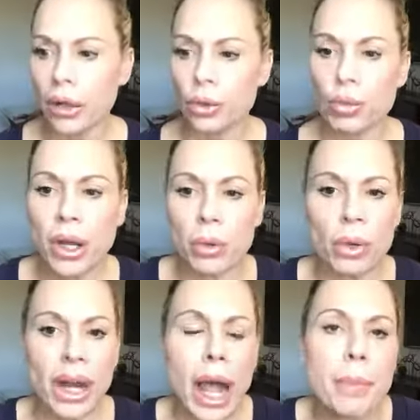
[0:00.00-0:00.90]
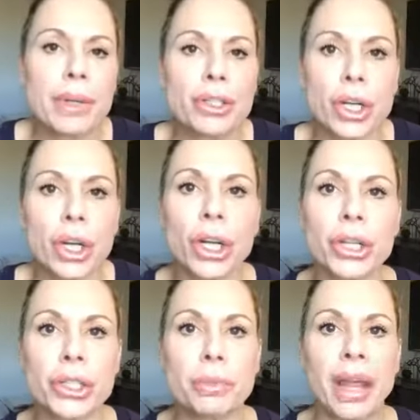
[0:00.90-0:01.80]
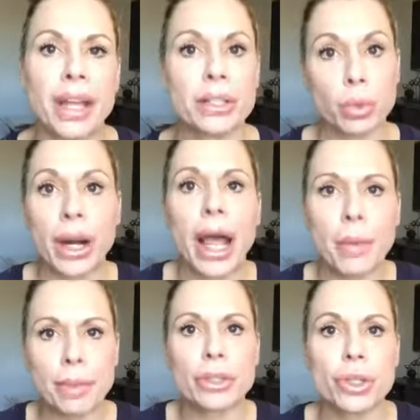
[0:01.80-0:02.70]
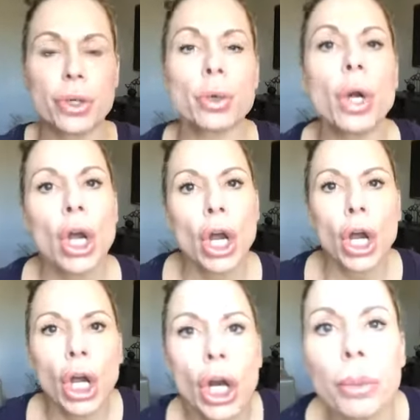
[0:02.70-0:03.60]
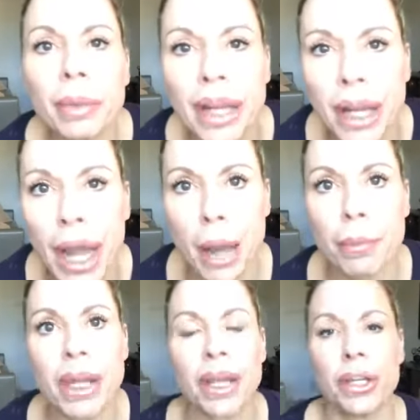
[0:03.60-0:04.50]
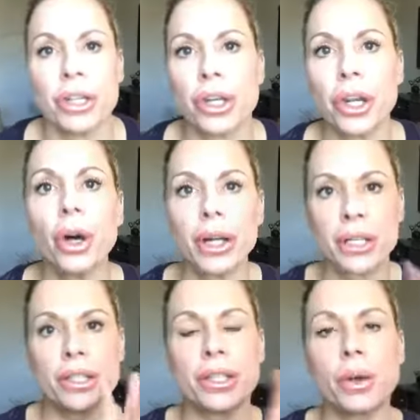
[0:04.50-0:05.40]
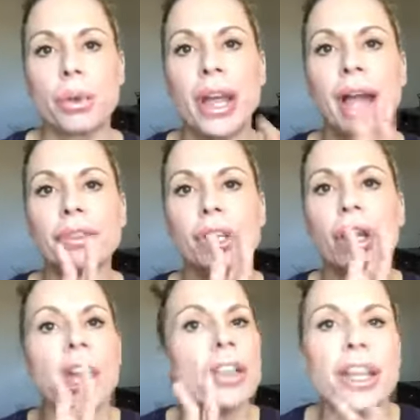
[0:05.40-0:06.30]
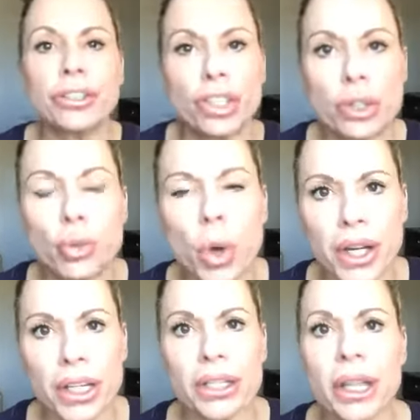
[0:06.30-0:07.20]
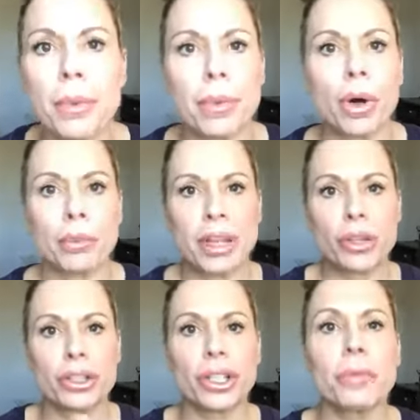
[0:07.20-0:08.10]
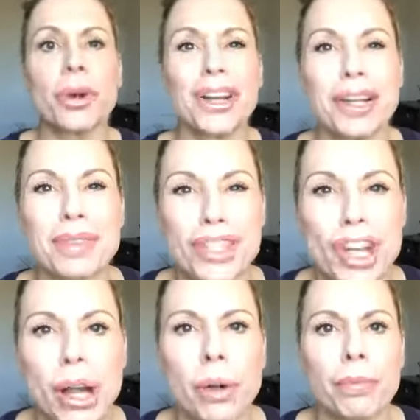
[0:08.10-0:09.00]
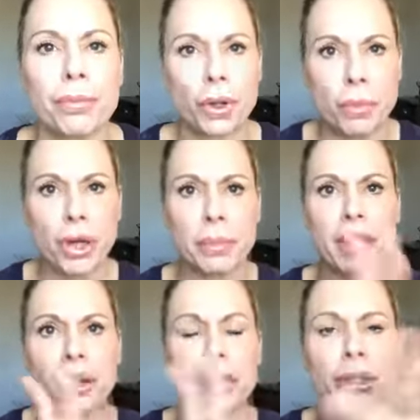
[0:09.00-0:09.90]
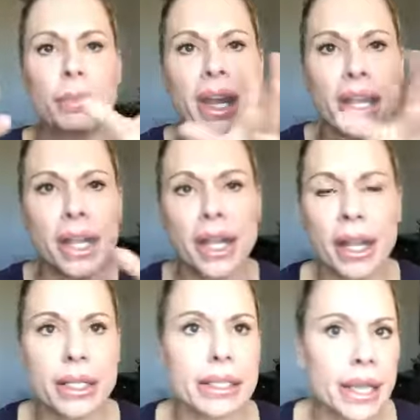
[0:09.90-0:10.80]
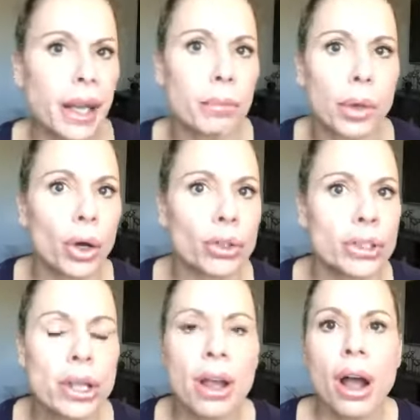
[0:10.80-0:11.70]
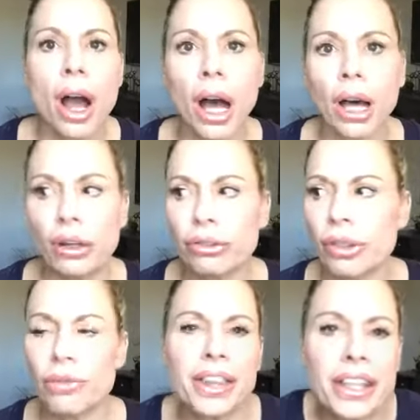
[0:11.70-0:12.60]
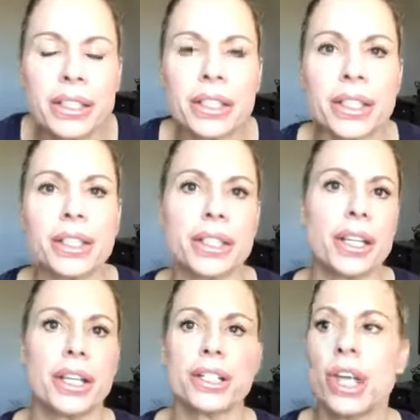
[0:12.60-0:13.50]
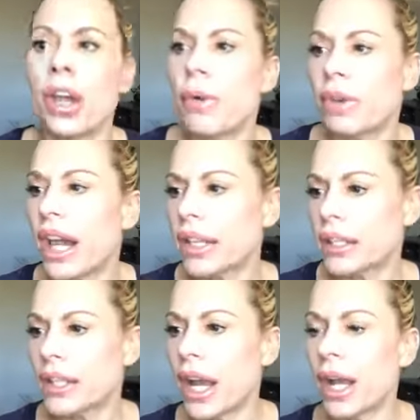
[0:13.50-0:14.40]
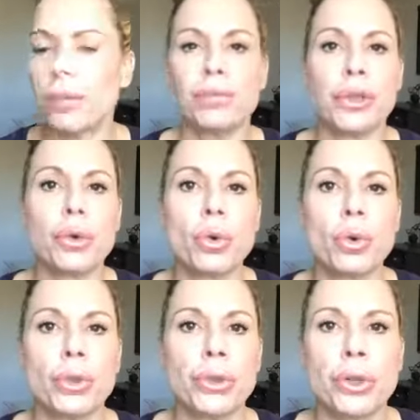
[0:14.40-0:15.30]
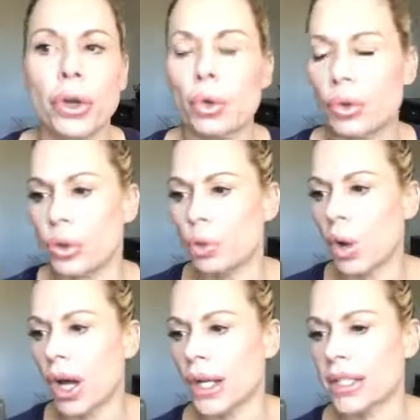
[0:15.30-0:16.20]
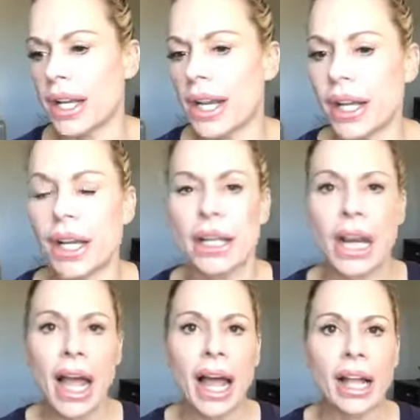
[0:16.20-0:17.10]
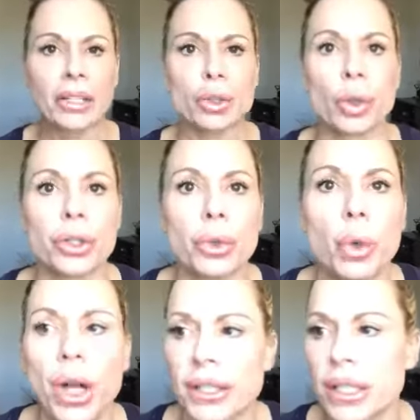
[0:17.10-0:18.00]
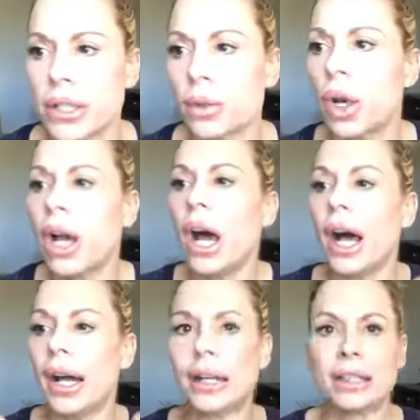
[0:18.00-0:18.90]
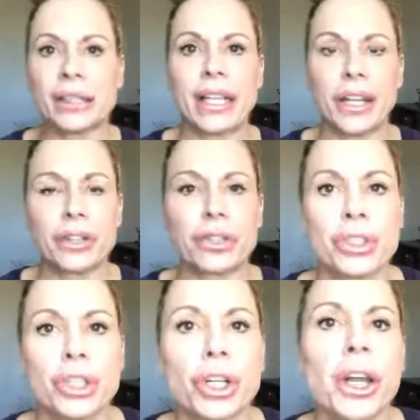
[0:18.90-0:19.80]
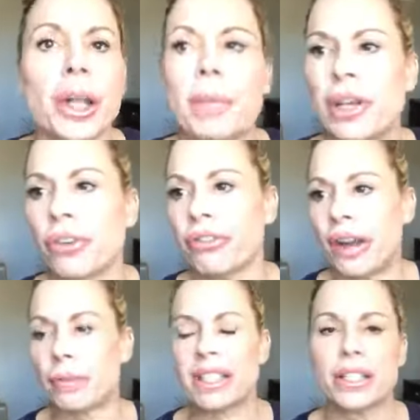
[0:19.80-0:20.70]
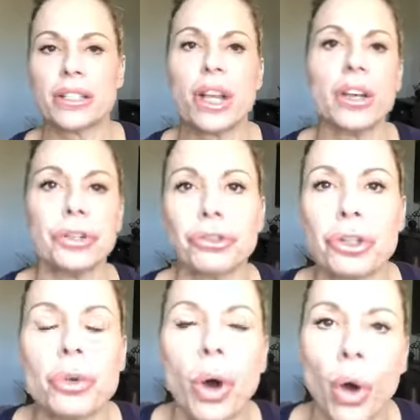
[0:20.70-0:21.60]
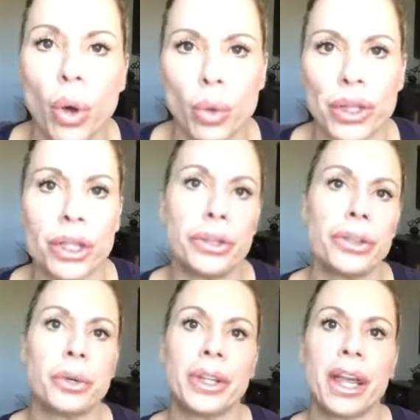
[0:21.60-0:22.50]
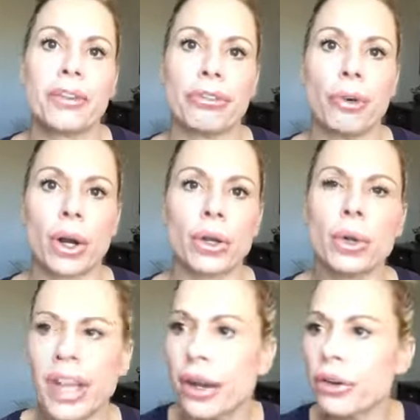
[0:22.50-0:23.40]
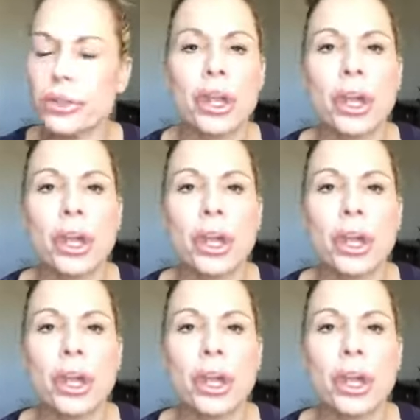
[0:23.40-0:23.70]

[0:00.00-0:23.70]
What what happened to her space? What happened to her being happy? You know, it's so we have to, that's just one example. I mean, there's, good morning, Michelle. Good morning, Mary. There's many examples of instances. Let's say you you know you want to take a class, or you want to uh, get your degree, but your family says, "Oh, you're too old. What are you doing that for?" Who cares?